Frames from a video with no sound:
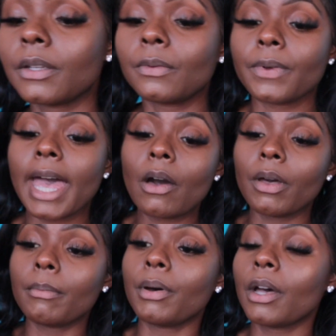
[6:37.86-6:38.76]
to foul
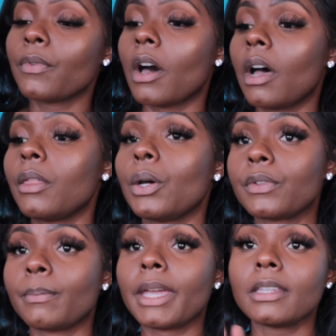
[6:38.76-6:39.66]
and buff all
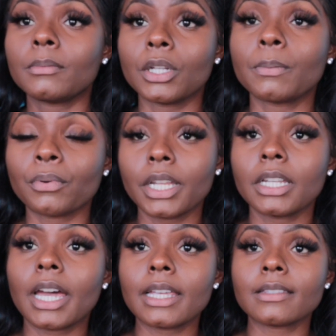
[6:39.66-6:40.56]
those, make them look pretty
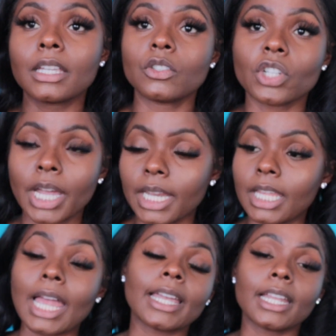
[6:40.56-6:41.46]
nice and
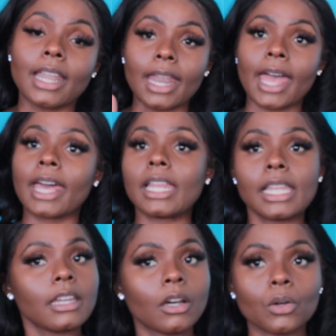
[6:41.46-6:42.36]
shiny. I cannot add
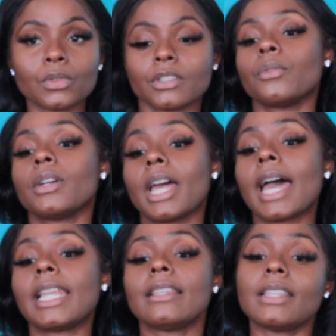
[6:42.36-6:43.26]
any coat, so
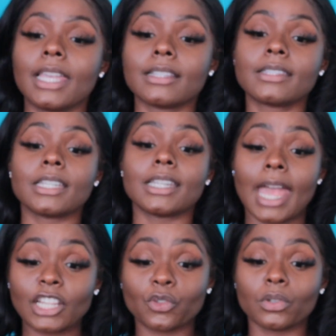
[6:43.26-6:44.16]
I need it to
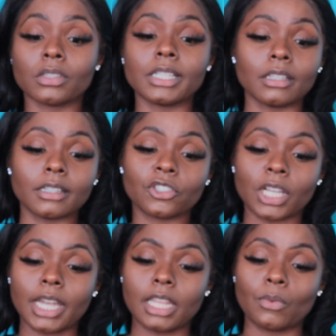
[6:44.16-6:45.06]
naturally look
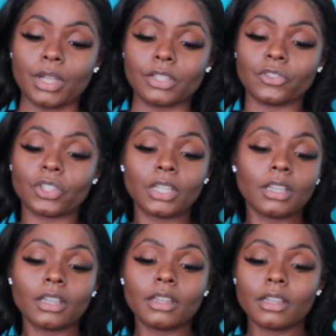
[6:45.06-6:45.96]
shiny, which
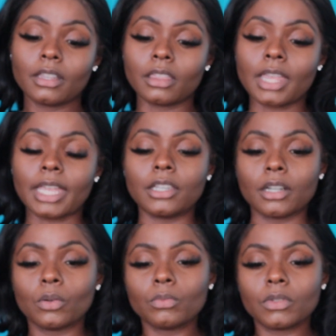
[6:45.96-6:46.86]
they
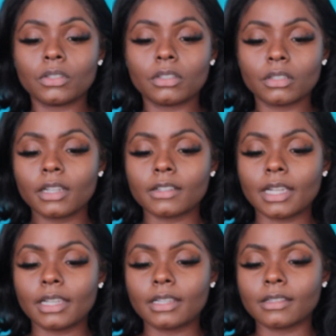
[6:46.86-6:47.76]
don't because
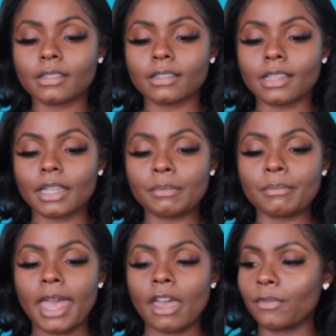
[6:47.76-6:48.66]
I guess this is like a
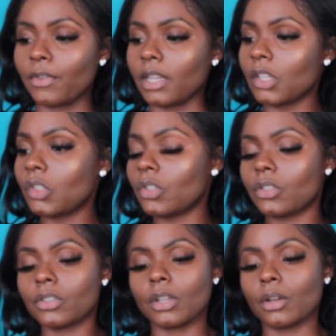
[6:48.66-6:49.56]
matte finish.
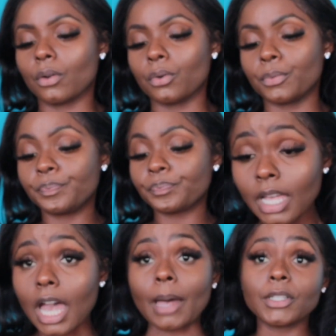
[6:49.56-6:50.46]
So
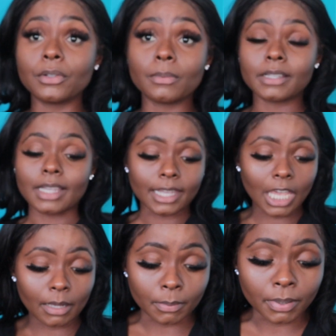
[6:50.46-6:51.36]
I'm gonna do the best I
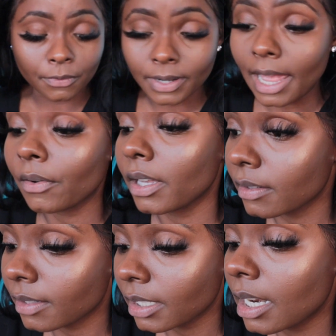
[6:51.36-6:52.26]
can. I'm gonna buff it out
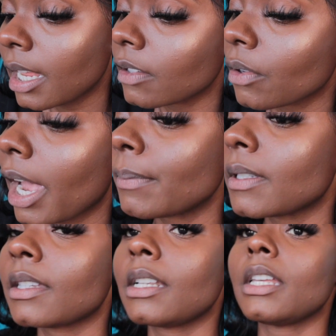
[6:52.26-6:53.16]
and send it in. So I have to
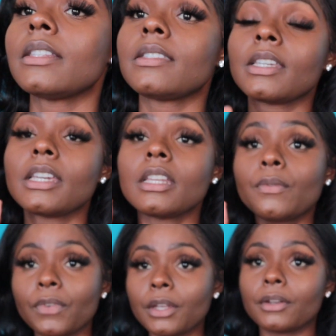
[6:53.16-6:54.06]
send in
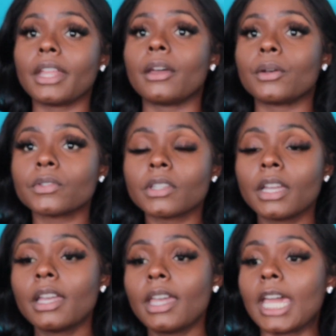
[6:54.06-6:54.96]
10 fingernails
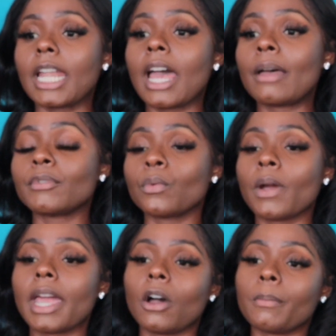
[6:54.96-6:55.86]
and I have to
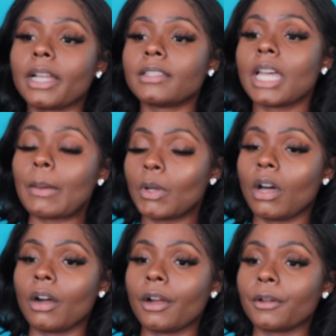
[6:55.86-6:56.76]
write on my time
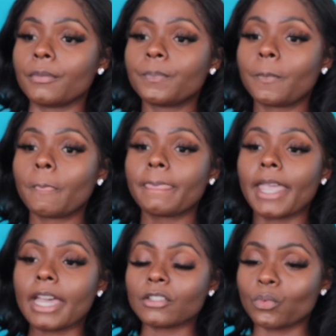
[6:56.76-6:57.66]
card
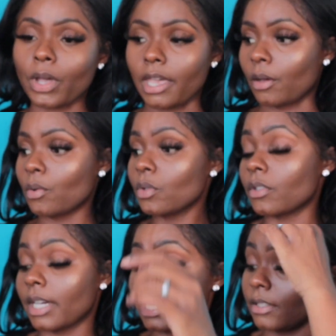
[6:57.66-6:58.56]
as well.
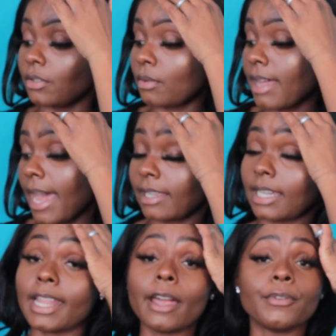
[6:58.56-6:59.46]
So I need to do that
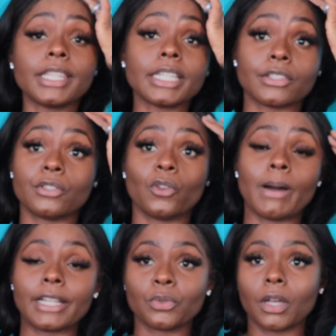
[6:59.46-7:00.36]
and everything is due
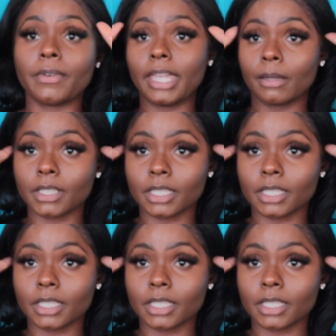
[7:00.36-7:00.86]
by 12 a.m.